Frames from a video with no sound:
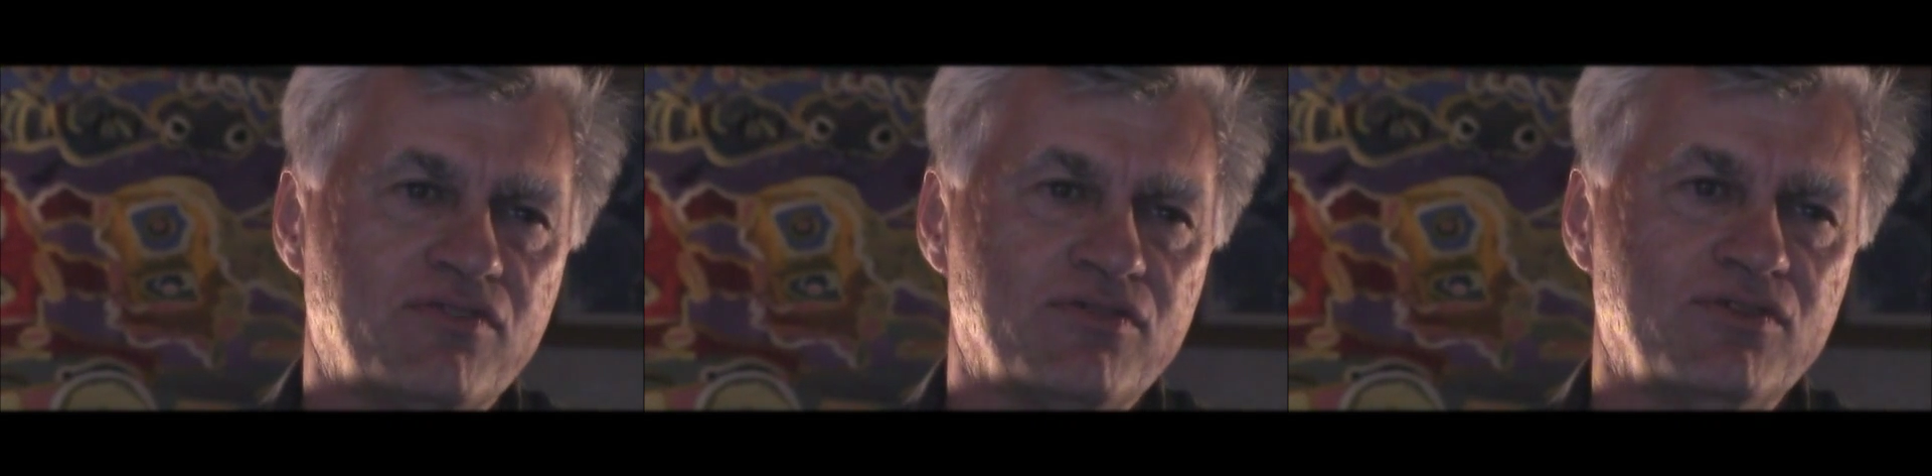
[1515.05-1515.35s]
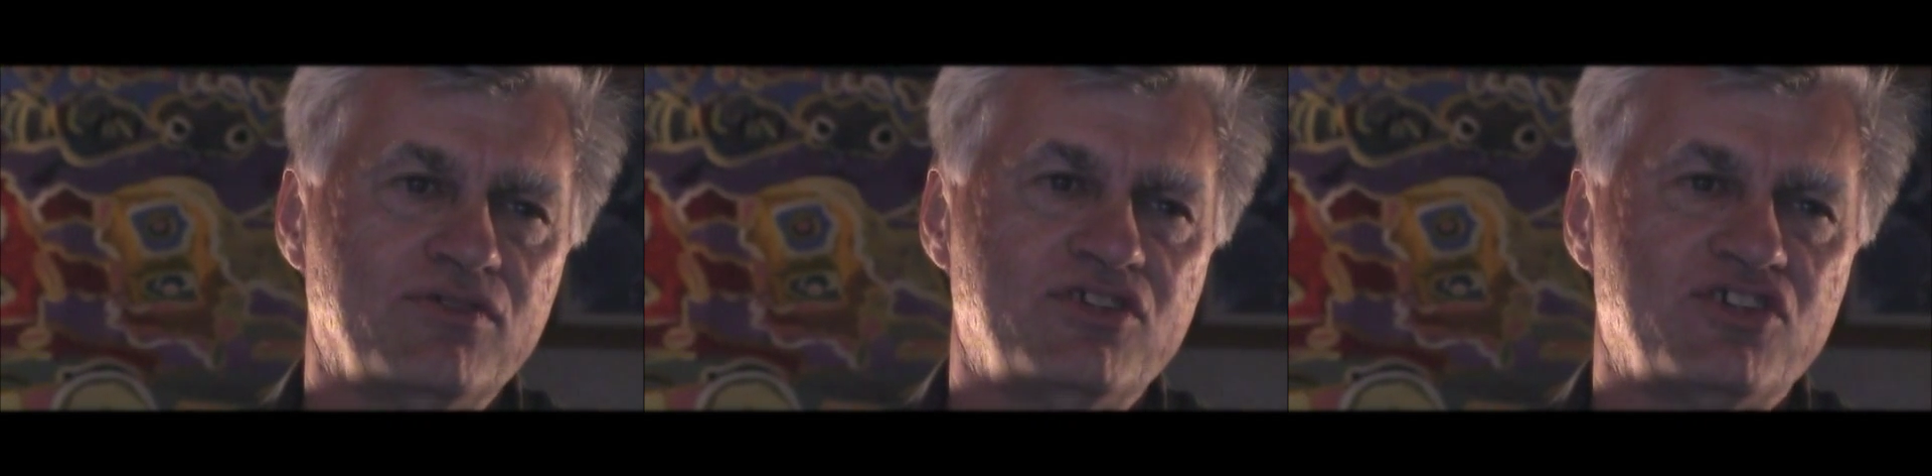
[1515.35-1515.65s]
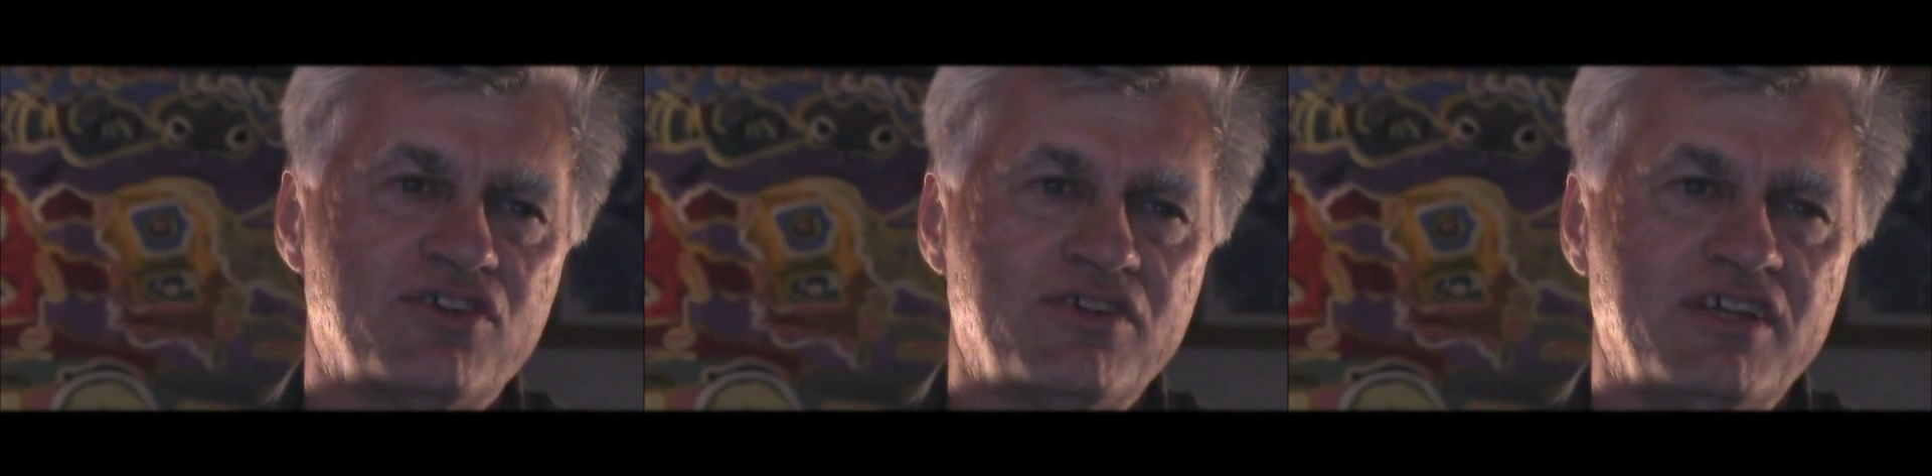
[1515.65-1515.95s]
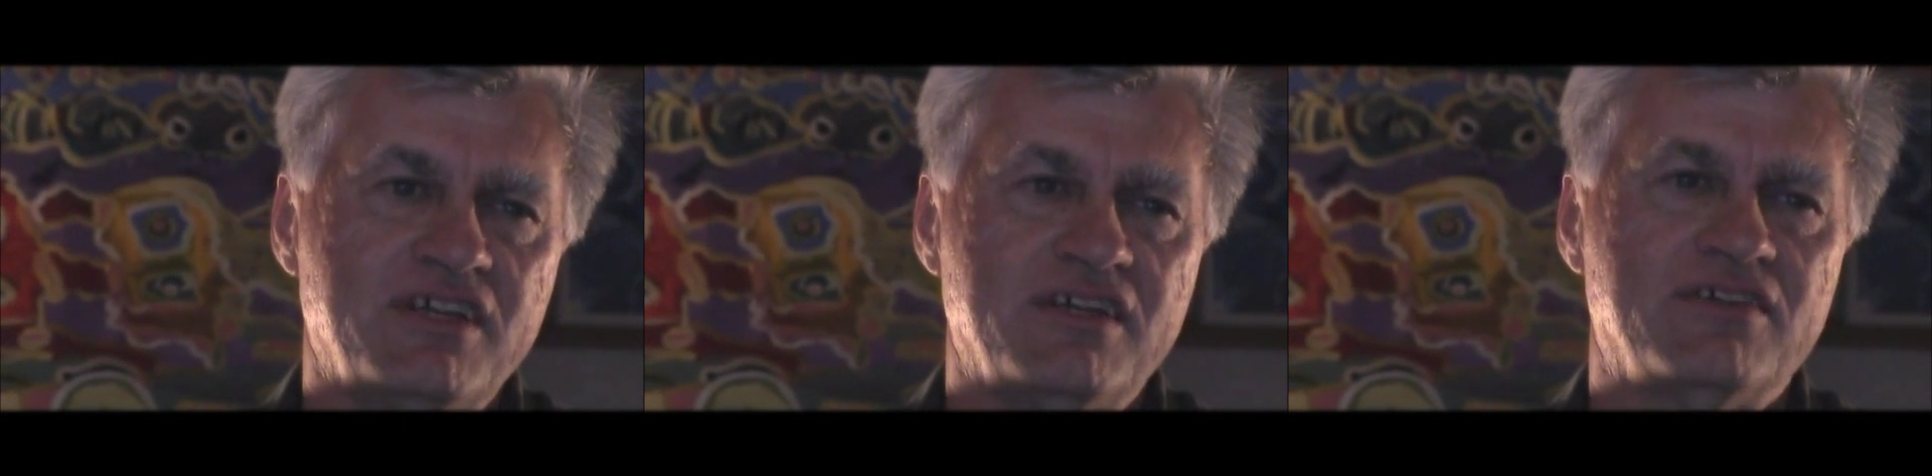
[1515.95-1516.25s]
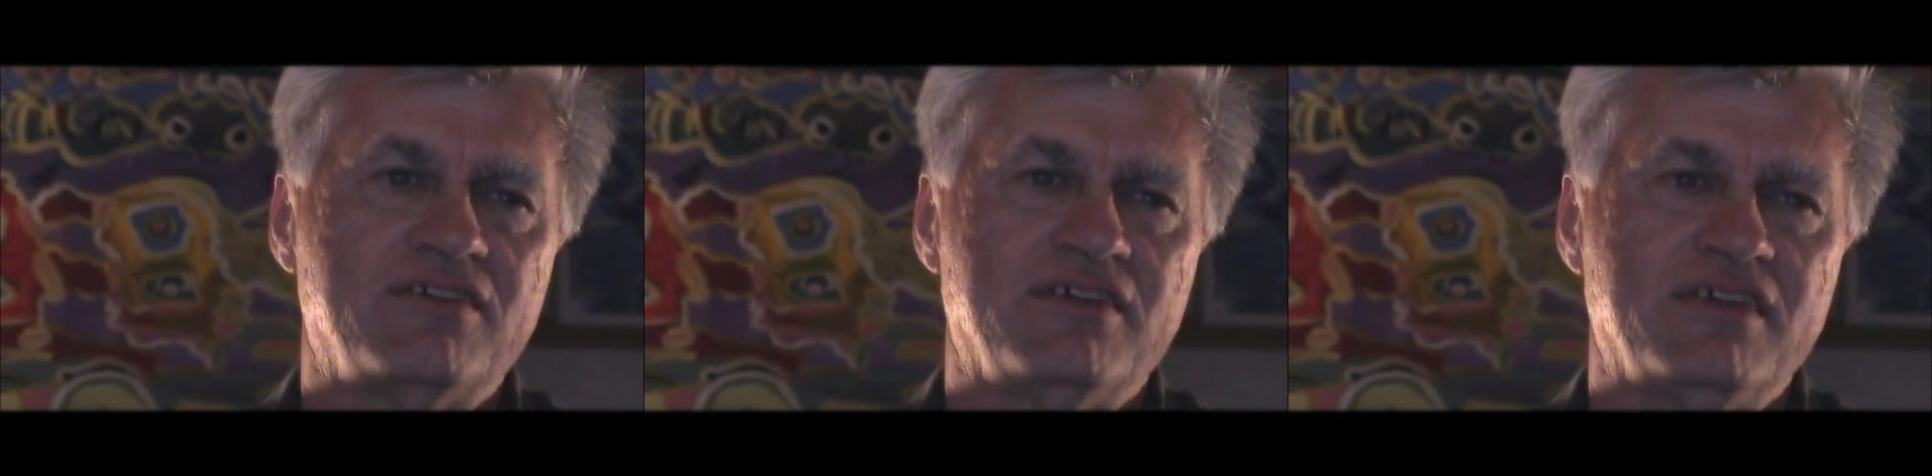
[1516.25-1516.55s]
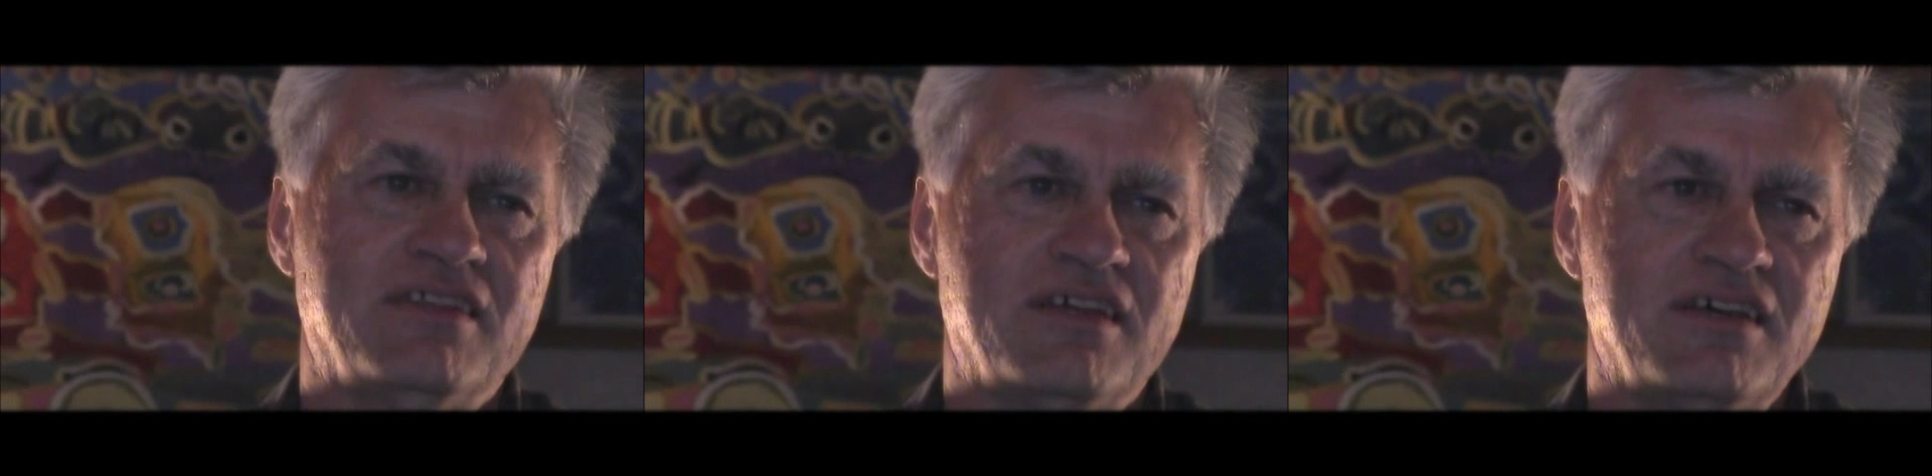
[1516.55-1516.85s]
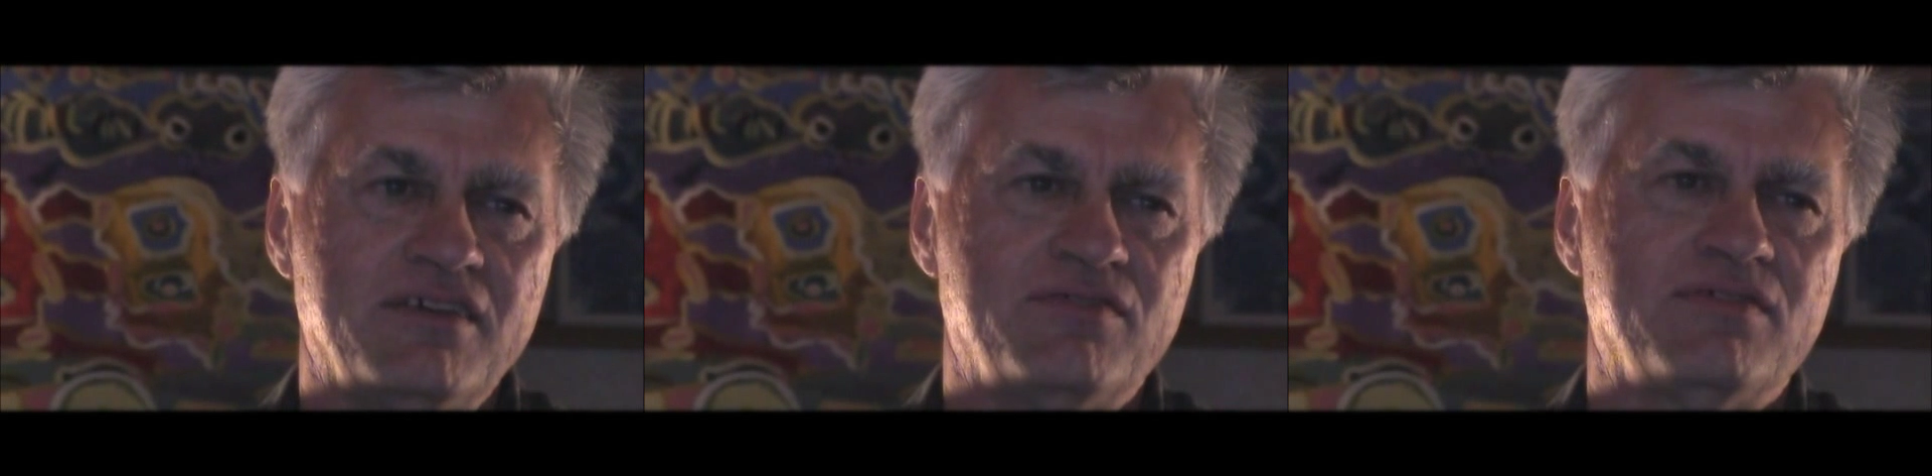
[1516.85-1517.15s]
through a journey here in
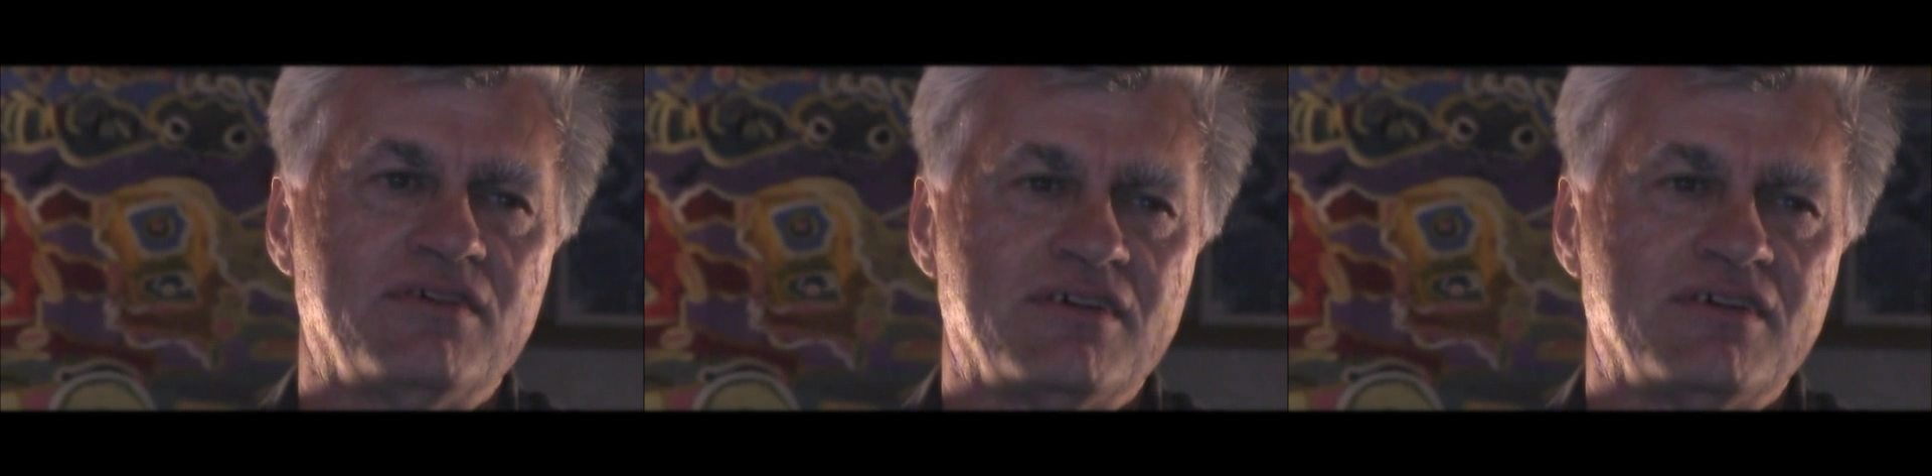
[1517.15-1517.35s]
life.